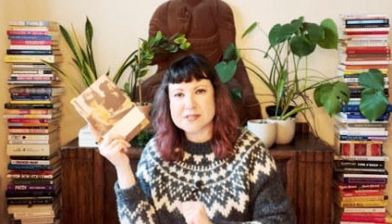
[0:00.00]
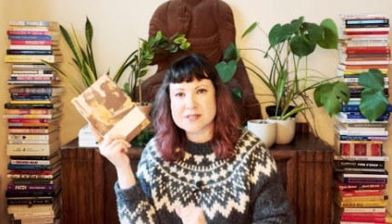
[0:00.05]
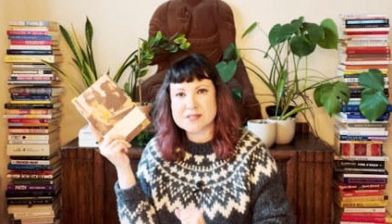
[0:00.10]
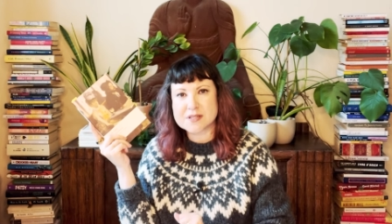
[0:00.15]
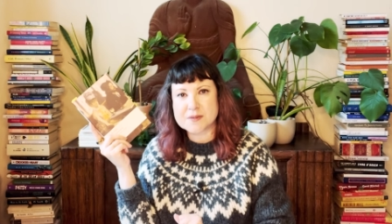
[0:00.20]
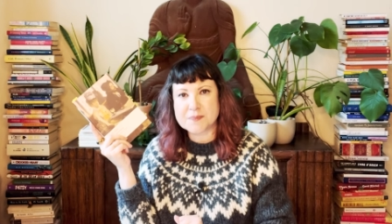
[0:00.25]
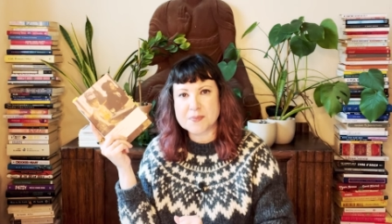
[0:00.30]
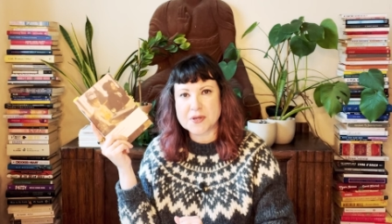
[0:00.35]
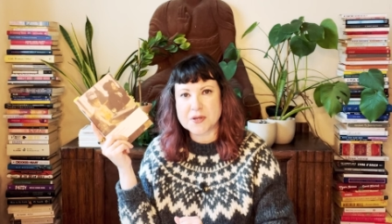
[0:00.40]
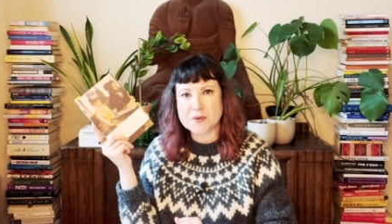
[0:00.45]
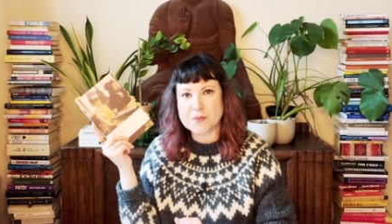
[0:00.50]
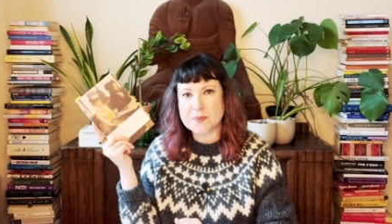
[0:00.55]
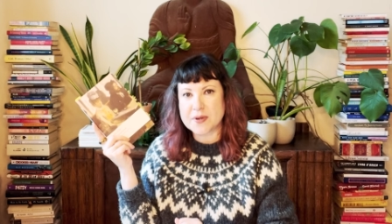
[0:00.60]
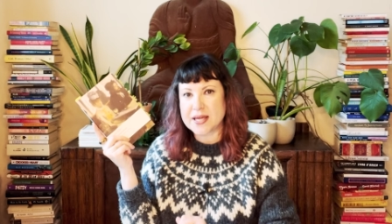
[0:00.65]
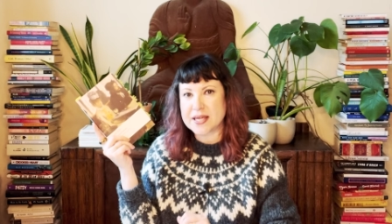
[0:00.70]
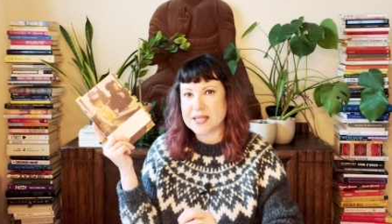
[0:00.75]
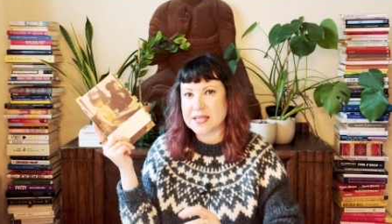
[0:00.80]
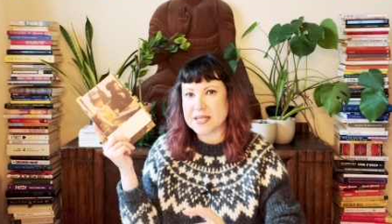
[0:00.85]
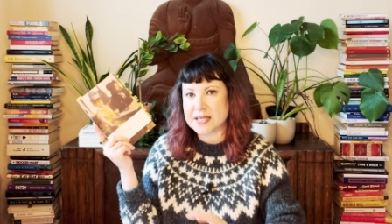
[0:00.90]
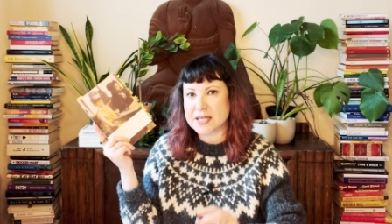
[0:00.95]
slipping
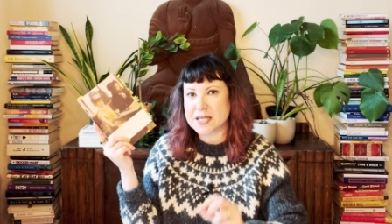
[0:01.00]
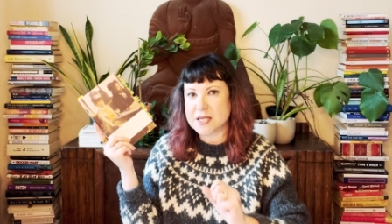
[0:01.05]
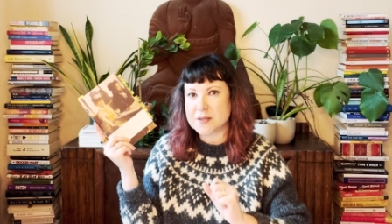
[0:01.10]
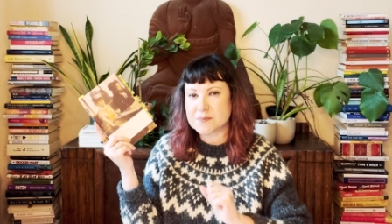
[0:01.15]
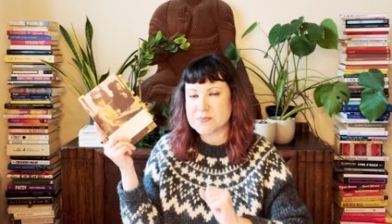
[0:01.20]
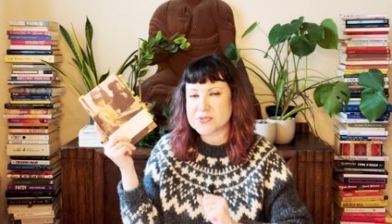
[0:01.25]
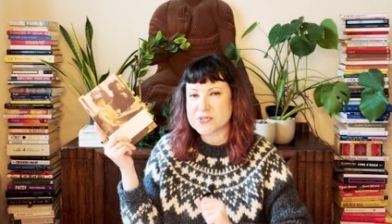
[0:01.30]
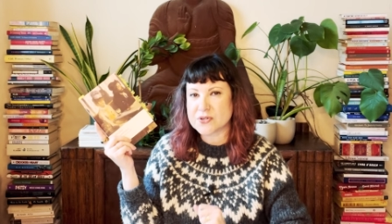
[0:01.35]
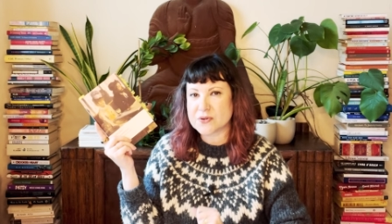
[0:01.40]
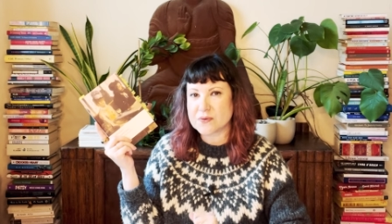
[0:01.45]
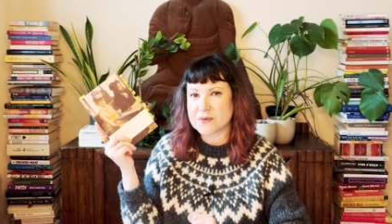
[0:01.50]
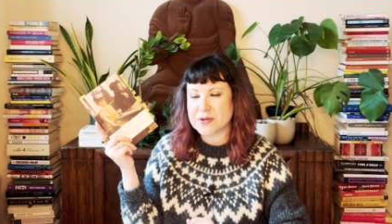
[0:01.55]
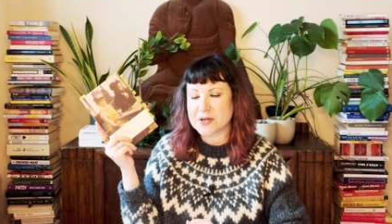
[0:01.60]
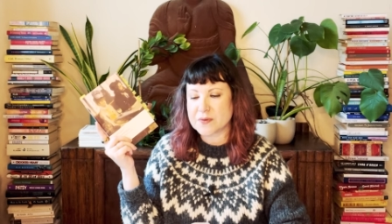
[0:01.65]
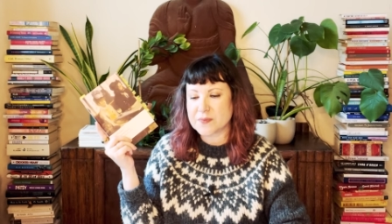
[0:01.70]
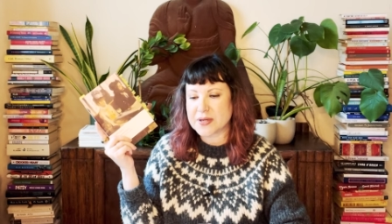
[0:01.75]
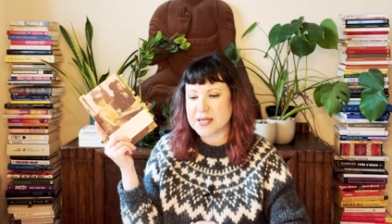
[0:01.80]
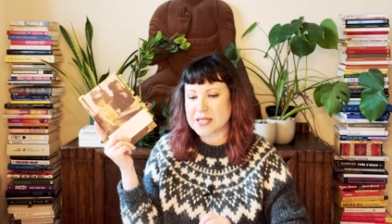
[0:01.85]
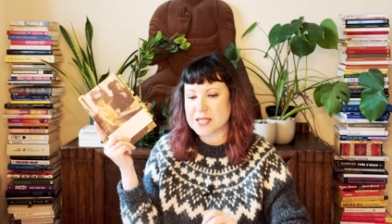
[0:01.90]
away he keeps going away